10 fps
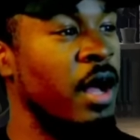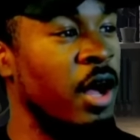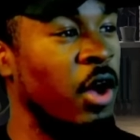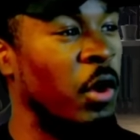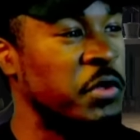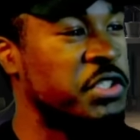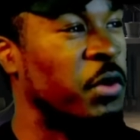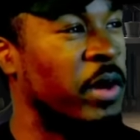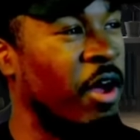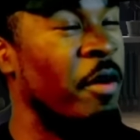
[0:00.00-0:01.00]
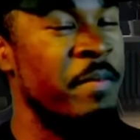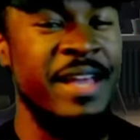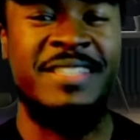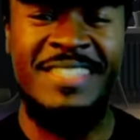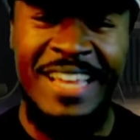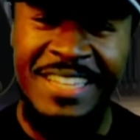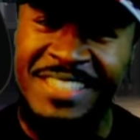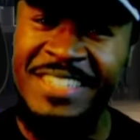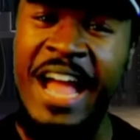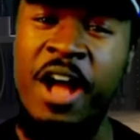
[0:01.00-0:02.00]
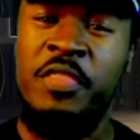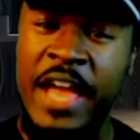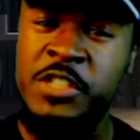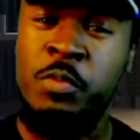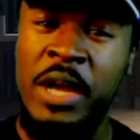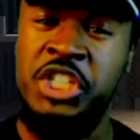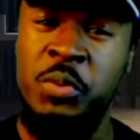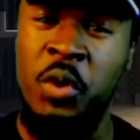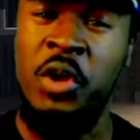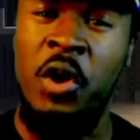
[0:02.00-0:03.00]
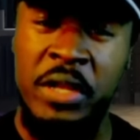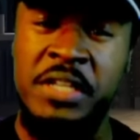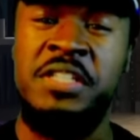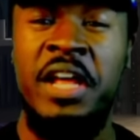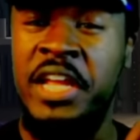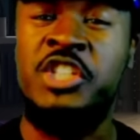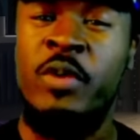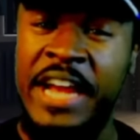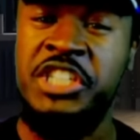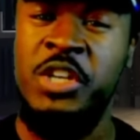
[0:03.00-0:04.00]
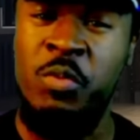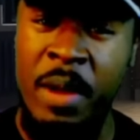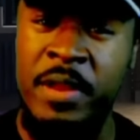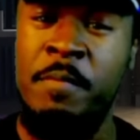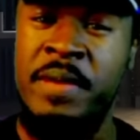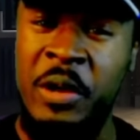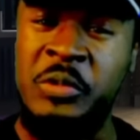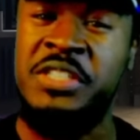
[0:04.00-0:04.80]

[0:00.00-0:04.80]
Oh, so it all makes sense now. That's why she wants all these slutty, trashy women to be on